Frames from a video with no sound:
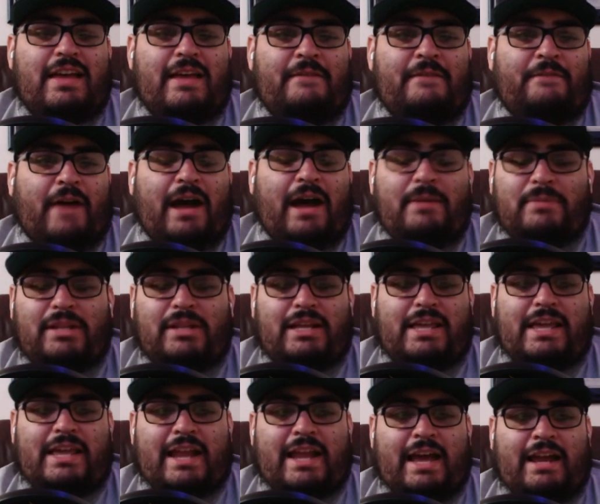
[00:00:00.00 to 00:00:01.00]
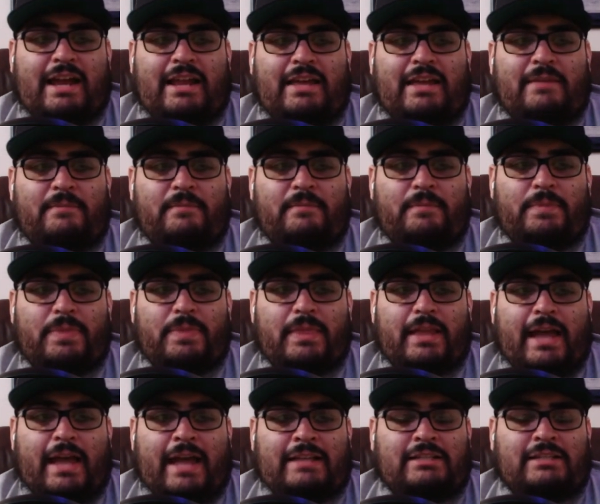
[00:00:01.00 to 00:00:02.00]
if I'm looking at it
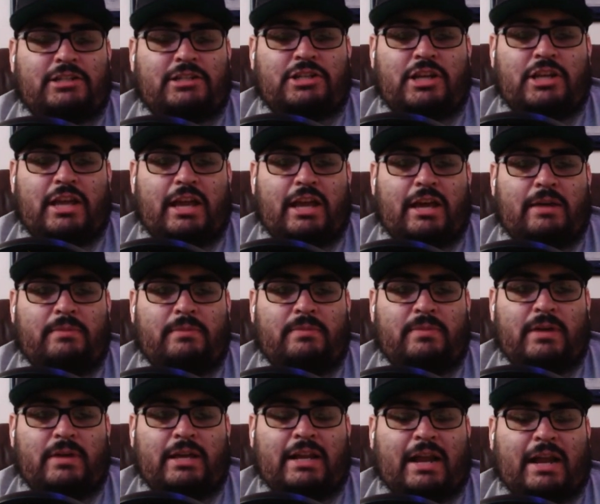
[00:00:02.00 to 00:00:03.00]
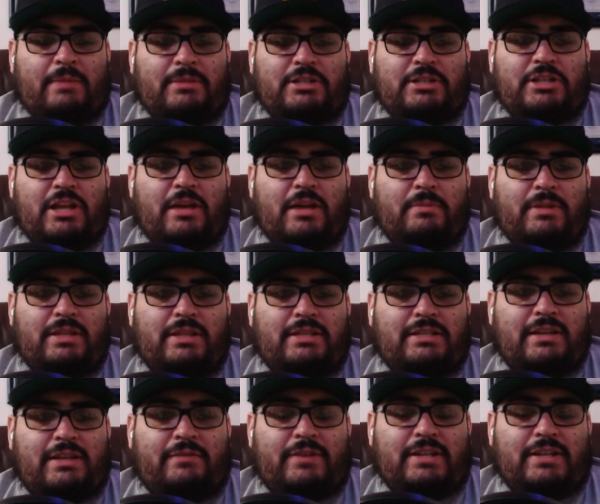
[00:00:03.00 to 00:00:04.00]
as a GM and I'm the GM of
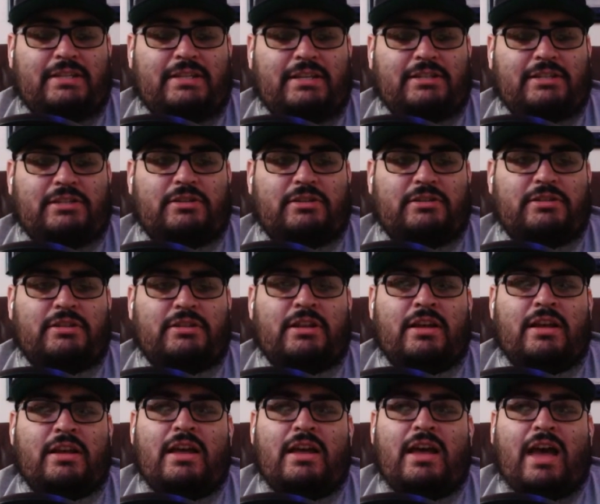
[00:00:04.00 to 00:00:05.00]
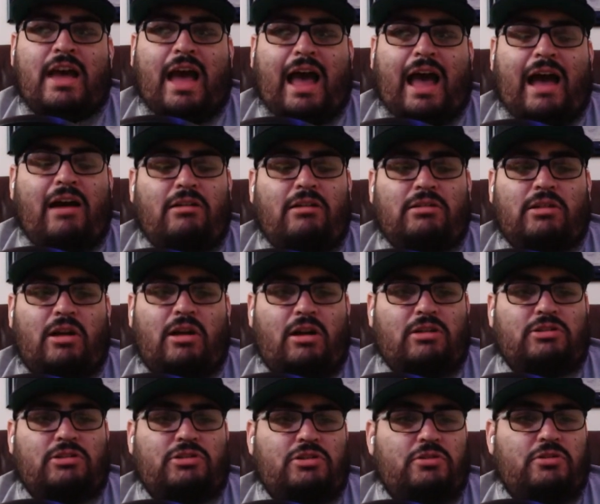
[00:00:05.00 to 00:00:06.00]
the 76ers, how
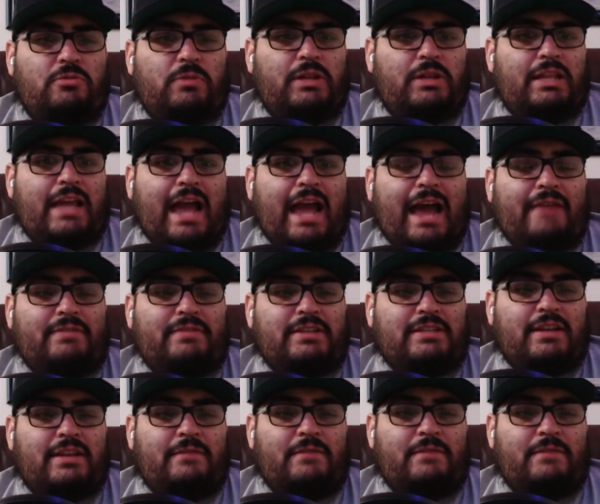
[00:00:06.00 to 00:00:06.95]
long do you really have this